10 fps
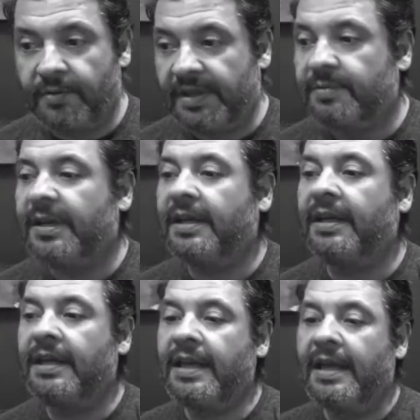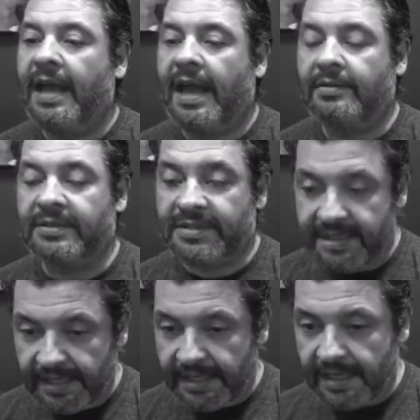with me. I was
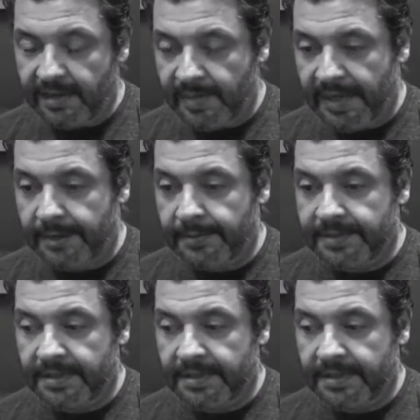thinking about